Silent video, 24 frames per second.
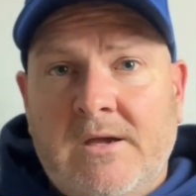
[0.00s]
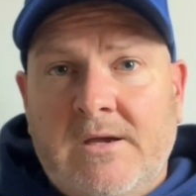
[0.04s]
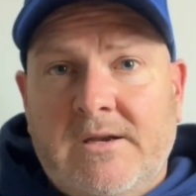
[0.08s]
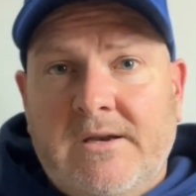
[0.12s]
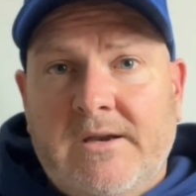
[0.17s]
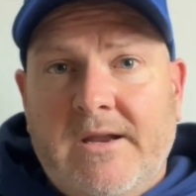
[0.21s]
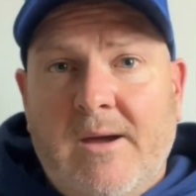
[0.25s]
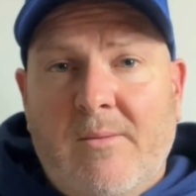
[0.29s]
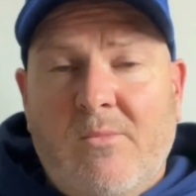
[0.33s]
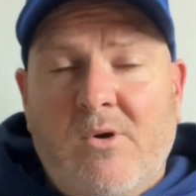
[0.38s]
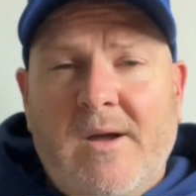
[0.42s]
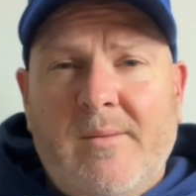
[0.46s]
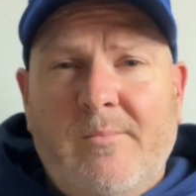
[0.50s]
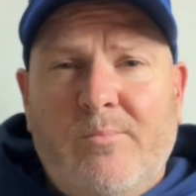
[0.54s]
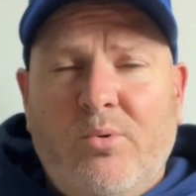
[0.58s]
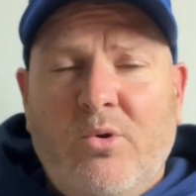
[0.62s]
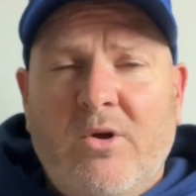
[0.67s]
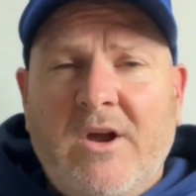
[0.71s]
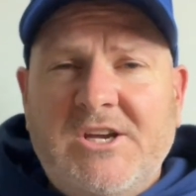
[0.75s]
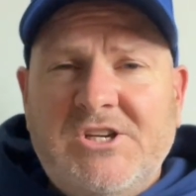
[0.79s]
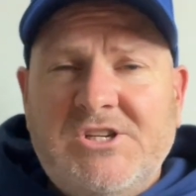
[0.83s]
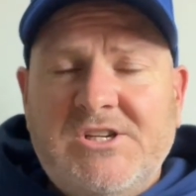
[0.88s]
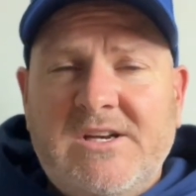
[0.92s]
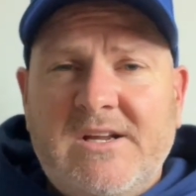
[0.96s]
Now, my
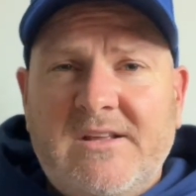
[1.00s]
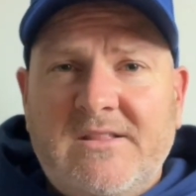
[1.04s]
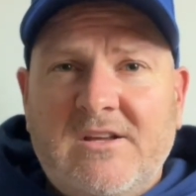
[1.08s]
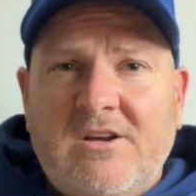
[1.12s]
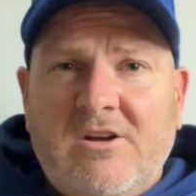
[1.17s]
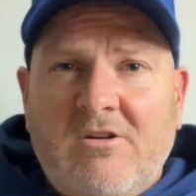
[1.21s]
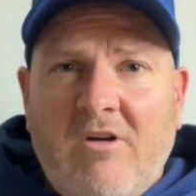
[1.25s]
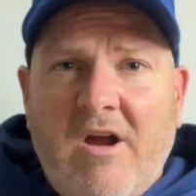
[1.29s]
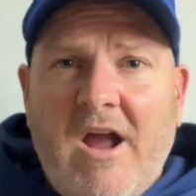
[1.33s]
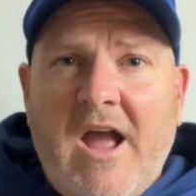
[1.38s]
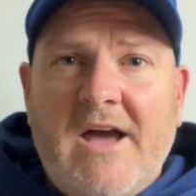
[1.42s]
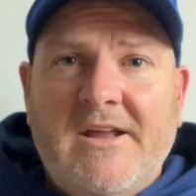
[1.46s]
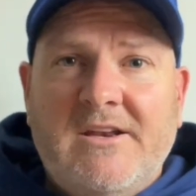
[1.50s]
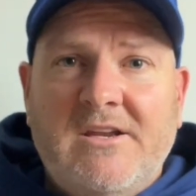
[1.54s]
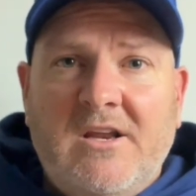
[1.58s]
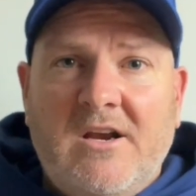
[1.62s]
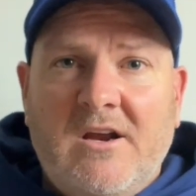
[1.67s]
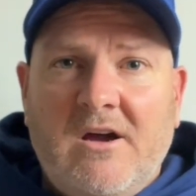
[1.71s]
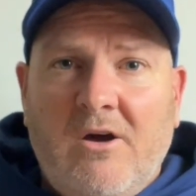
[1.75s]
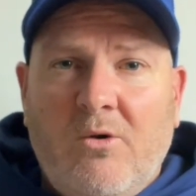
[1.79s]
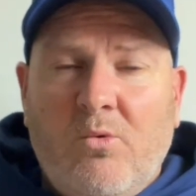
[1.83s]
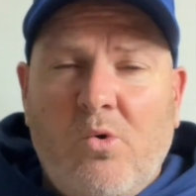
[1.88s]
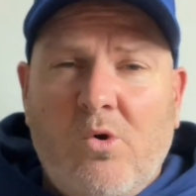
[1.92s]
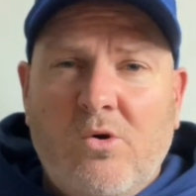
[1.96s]
impression at the ground, you
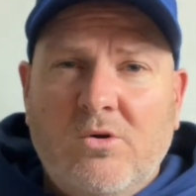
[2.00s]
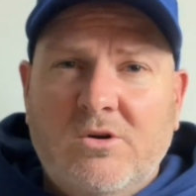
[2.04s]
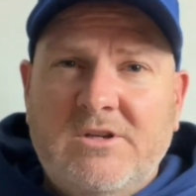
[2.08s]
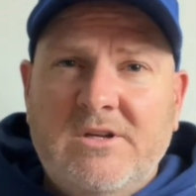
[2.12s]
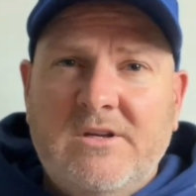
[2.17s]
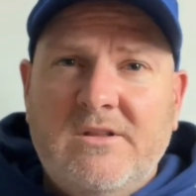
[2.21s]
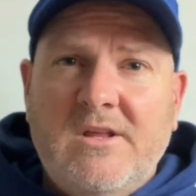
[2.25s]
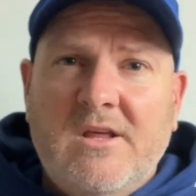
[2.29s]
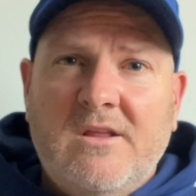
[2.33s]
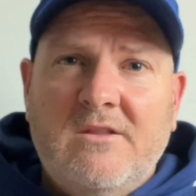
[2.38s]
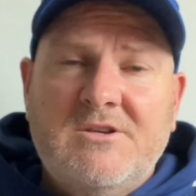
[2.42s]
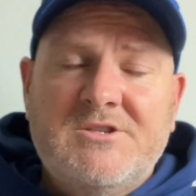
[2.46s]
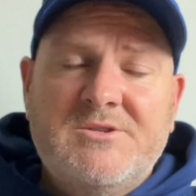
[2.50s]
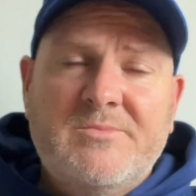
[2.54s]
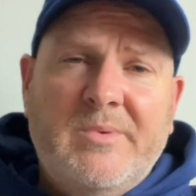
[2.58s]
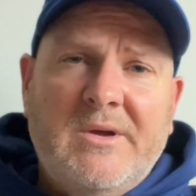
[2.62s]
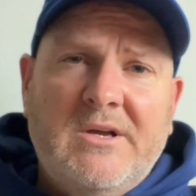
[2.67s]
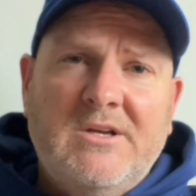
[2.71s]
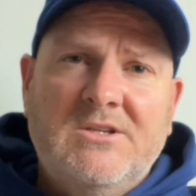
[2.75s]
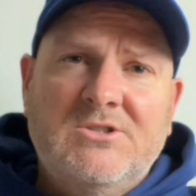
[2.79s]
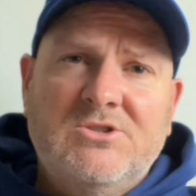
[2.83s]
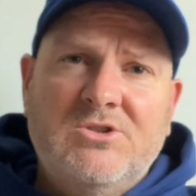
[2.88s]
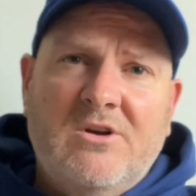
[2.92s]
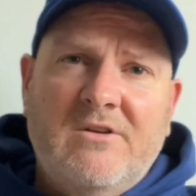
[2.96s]
know, I walked in there, there's a
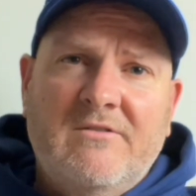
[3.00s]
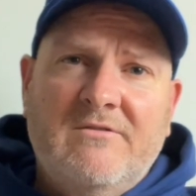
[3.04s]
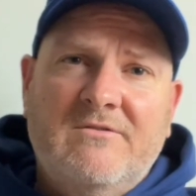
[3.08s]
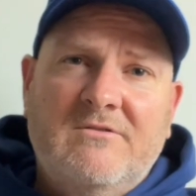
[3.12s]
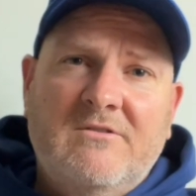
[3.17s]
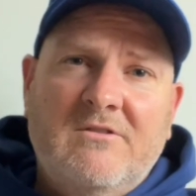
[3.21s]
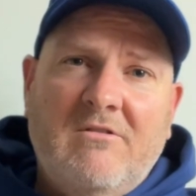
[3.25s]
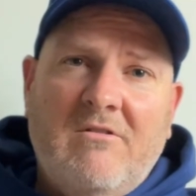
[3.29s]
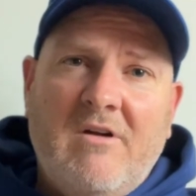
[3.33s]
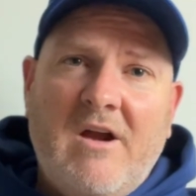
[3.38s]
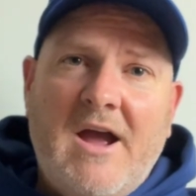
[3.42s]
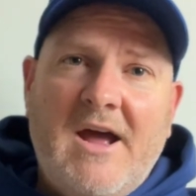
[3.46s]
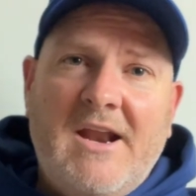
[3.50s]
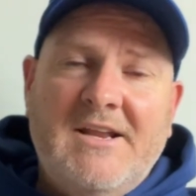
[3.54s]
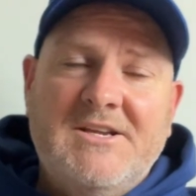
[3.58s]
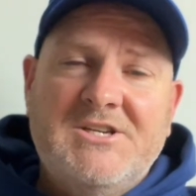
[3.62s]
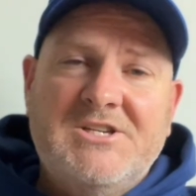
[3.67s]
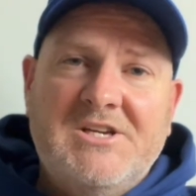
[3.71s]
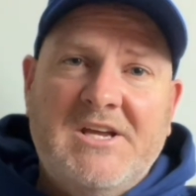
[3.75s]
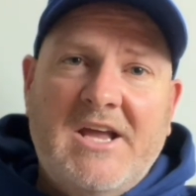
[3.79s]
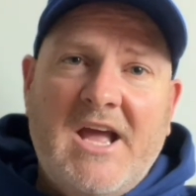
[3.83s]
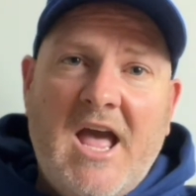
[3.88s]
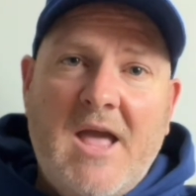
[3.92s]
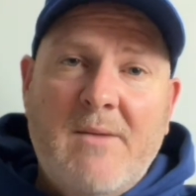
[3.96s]
big sort of crowd as
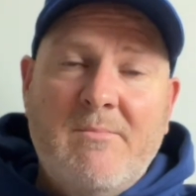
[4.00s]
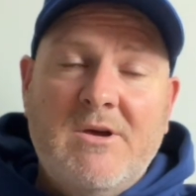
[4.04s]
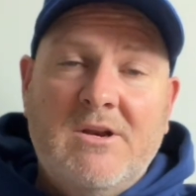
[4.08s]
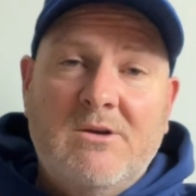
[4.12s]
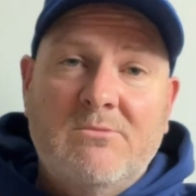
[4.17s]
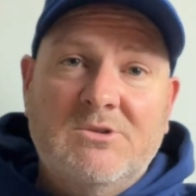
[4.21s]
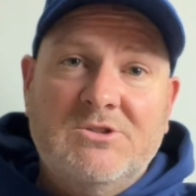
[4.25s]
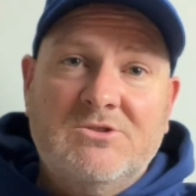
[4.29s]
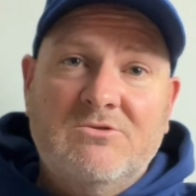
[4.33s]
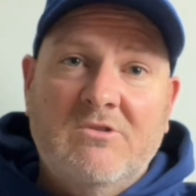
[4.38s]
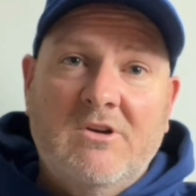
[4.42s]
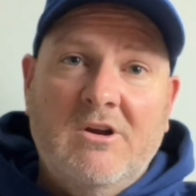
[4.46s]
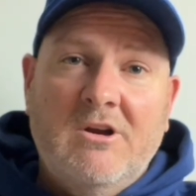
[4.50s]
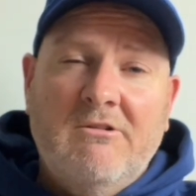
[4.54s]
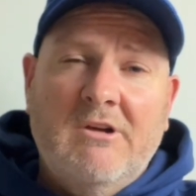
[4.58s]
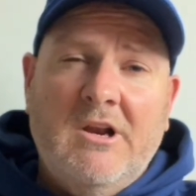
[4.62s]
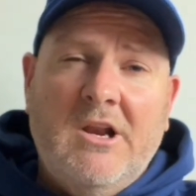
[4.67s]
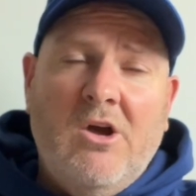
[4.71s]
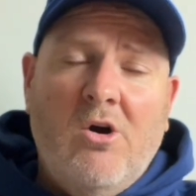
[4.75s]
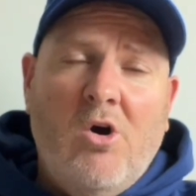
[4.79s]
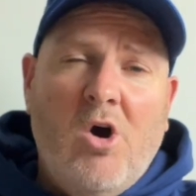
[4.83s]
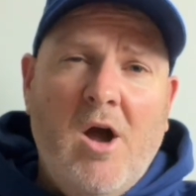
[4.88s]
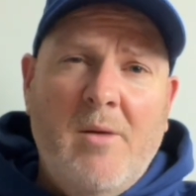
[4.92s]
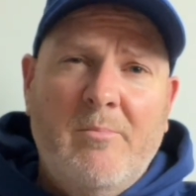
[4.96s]
you came in, it was really,
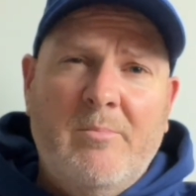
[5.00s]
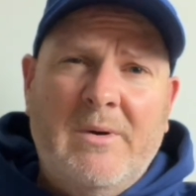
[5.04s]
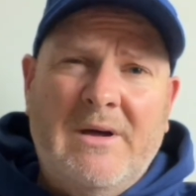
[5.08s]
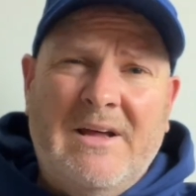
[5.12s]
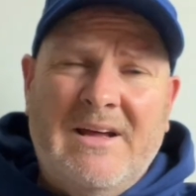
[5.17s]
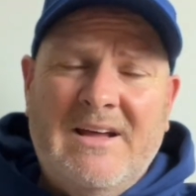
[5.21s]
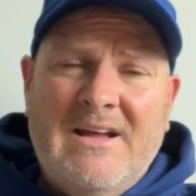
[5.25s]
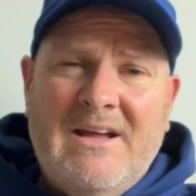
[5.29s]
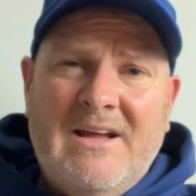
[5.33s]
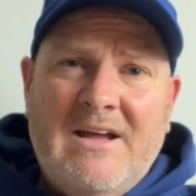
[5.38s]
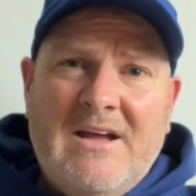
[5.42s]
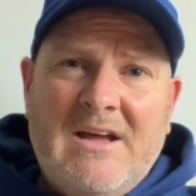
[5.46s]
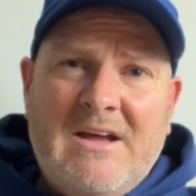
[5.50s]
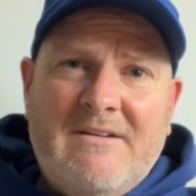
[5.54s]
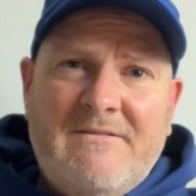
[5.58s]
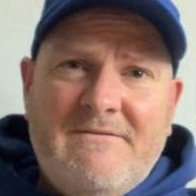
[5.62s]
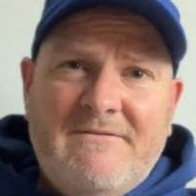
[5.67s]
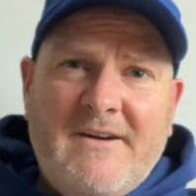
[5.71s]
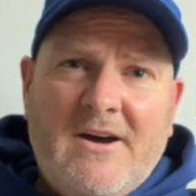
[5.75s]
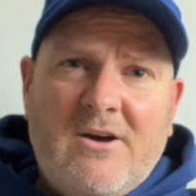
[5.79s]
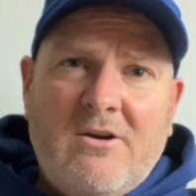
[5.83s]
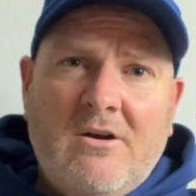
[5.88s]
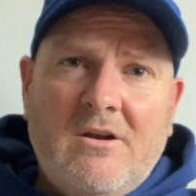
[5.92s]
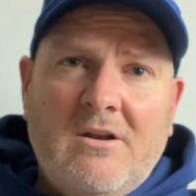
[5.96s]
really hot, but
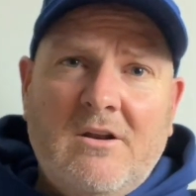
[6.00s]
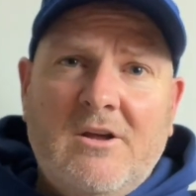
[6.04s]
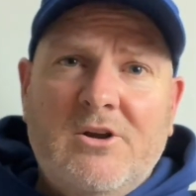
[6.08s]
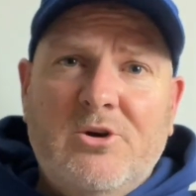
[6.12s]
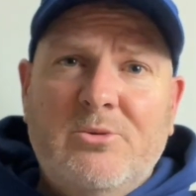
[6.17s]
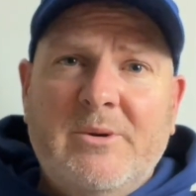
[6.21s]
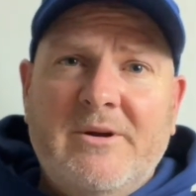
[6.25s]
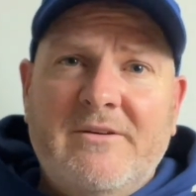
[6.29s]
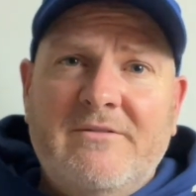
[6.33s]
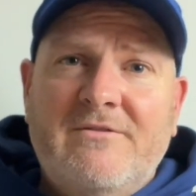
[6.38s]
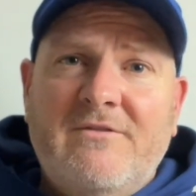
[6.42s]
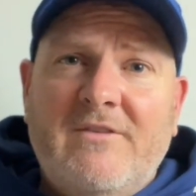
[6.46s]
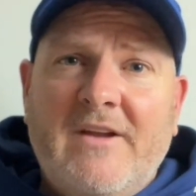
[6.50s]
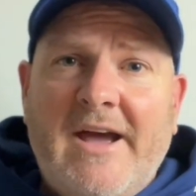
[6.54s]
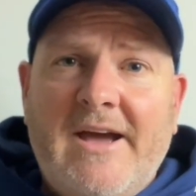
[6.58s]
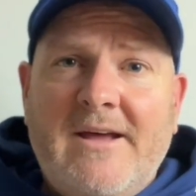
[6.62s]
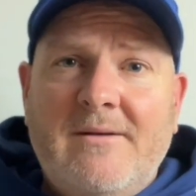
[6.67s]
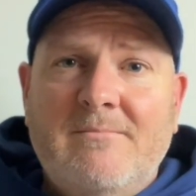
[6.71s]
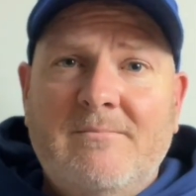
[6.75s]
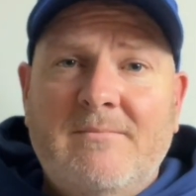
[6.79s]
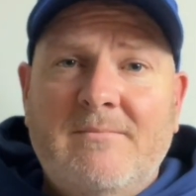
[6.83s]
felt a little bit flat